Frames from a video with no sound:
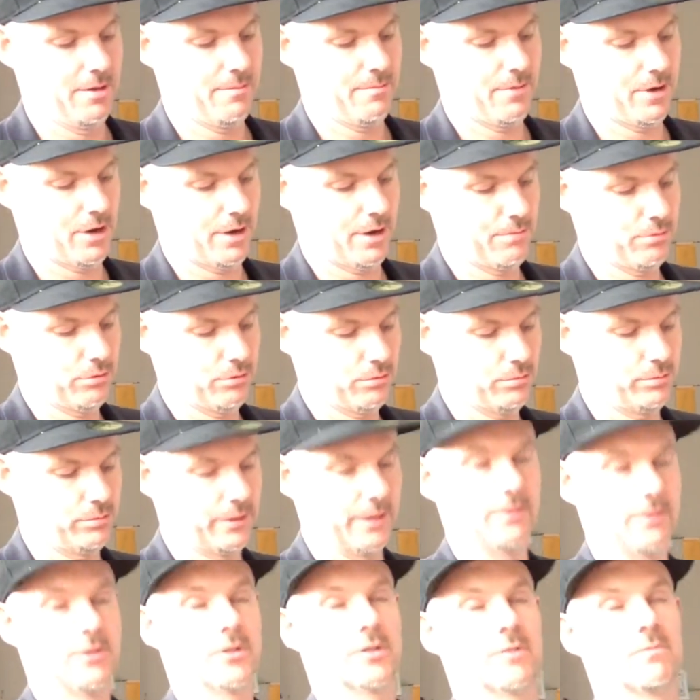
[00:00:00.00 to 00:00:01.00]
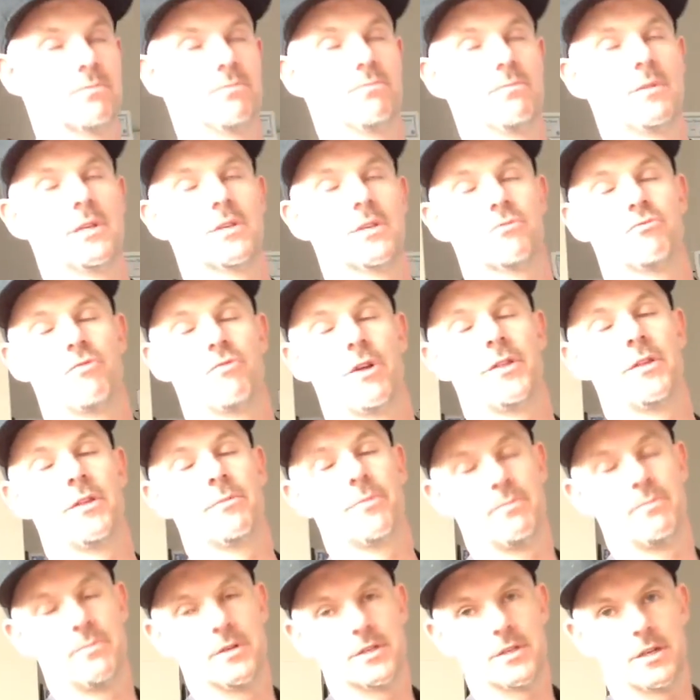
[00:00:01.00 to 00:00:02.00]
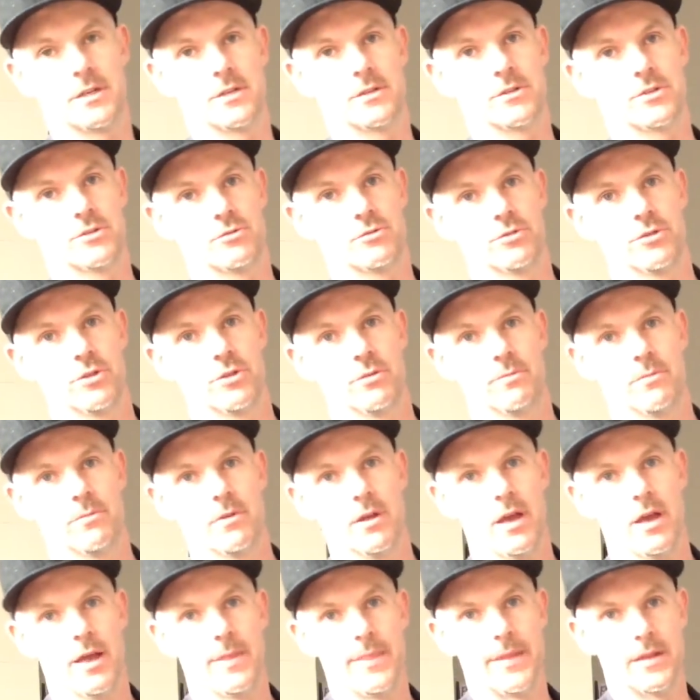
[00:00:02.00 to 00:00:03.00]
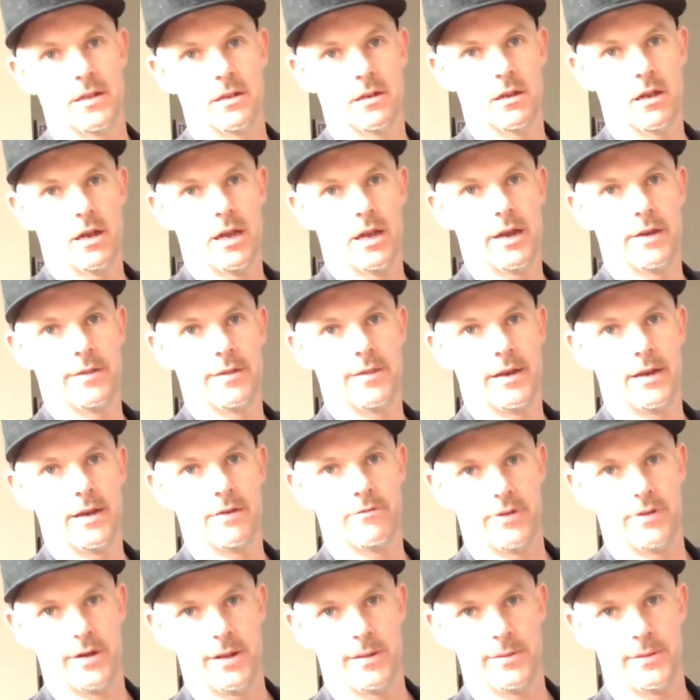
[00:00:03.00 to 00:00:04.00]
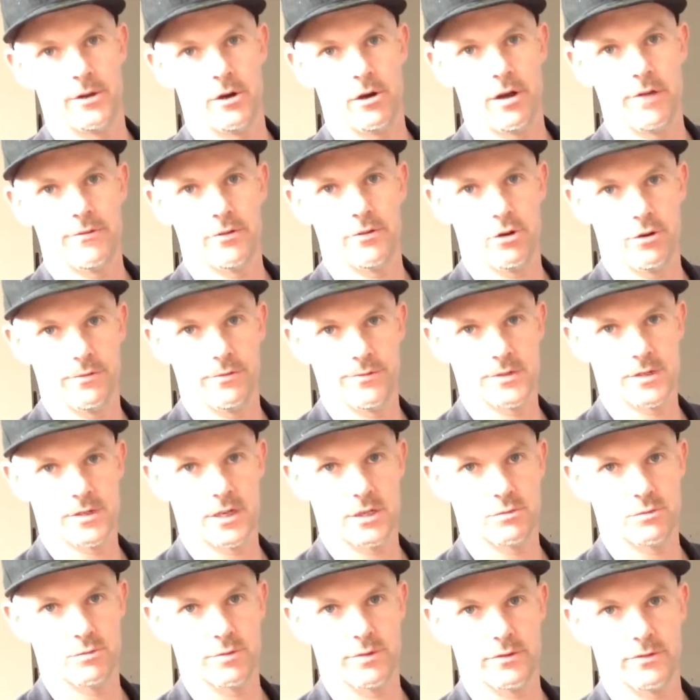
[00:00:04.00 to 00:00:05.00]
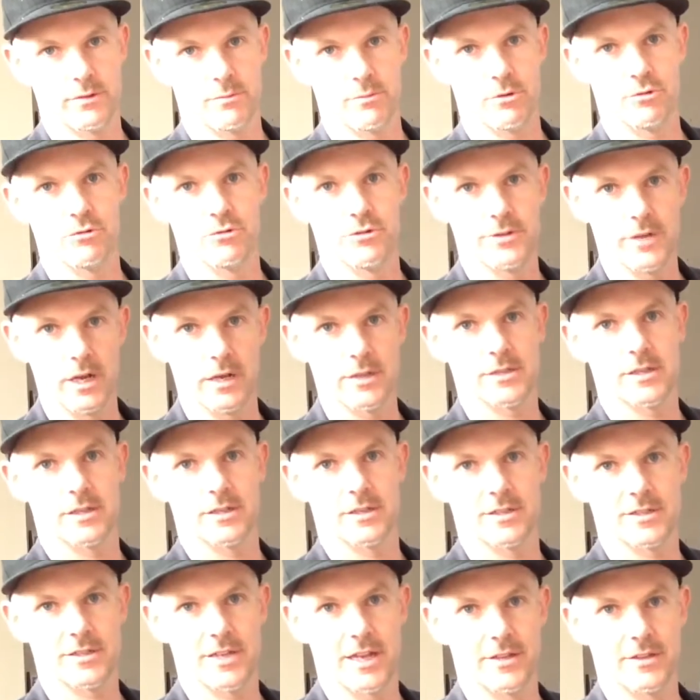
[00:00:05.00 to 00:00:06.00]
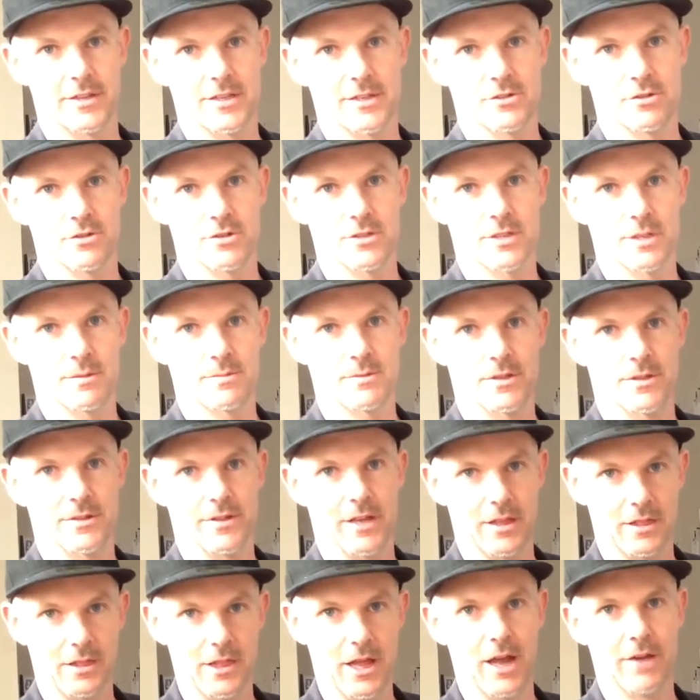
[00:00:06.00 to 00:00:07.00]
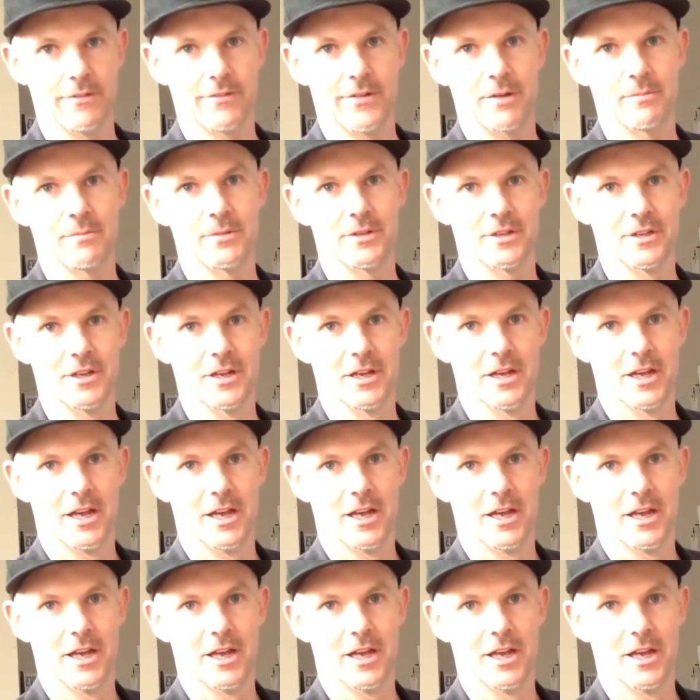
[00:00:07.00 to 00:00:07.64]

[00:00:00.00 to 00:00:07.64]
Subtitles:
but I probably just misread them and misunderstood them, and then every now and then I'll have a conversation with someone who does understand these concepts, and they laugh at me,